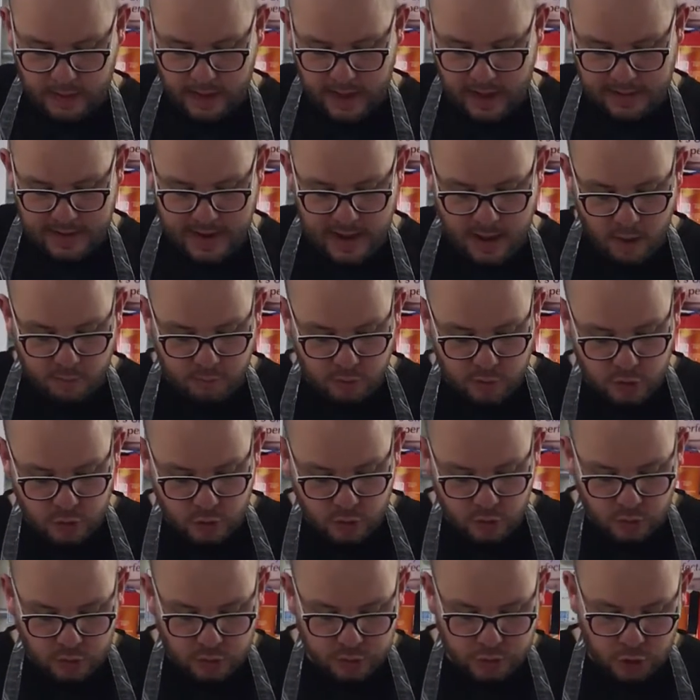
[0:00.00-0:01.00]
And now I'm going
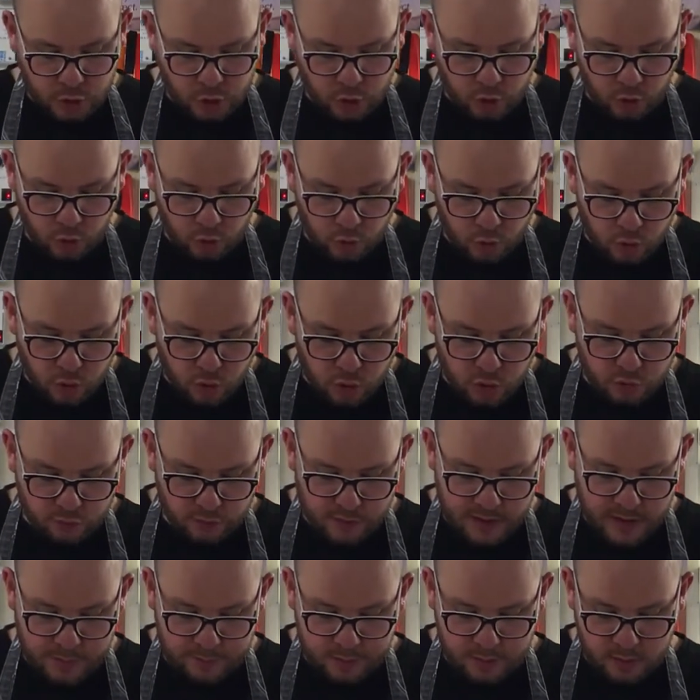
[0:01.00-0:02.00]
to use the claw
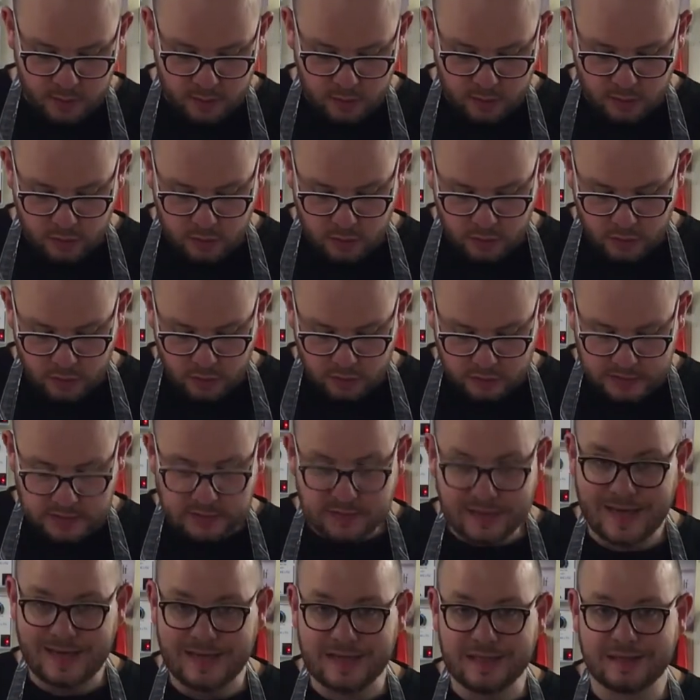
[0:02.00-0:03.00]
grip to
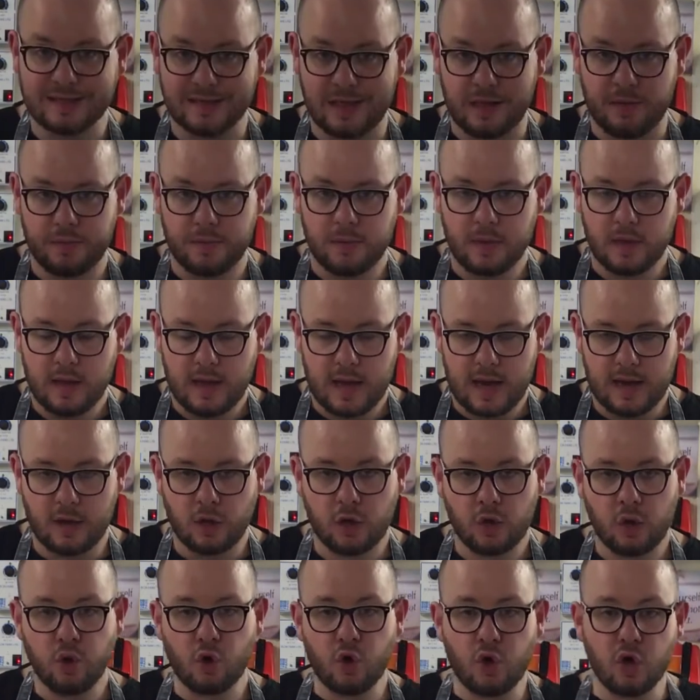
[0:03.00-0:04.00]
dice it. And the
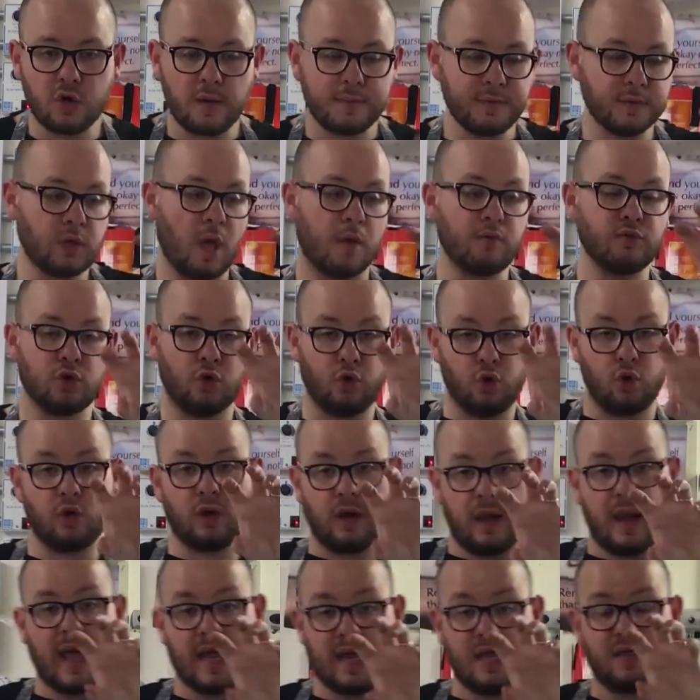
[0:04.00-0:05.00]
claw grip is going to
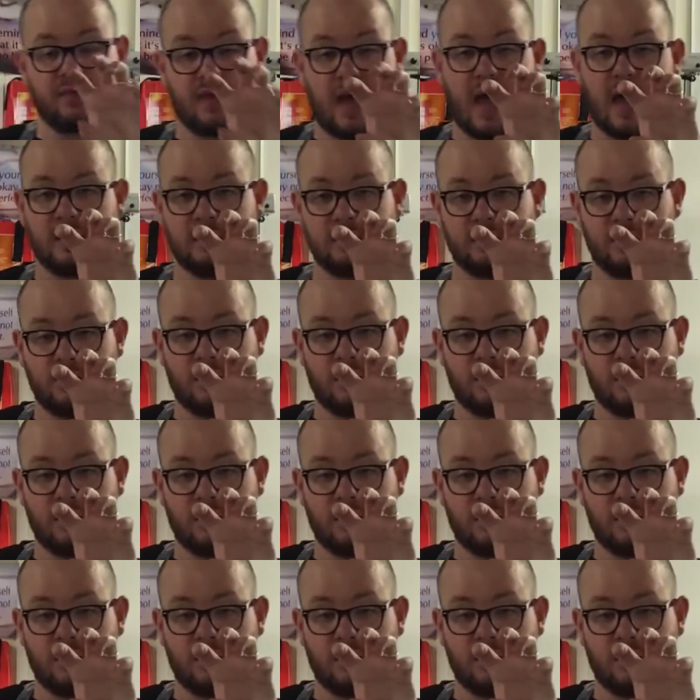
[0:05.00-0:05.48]
look like that,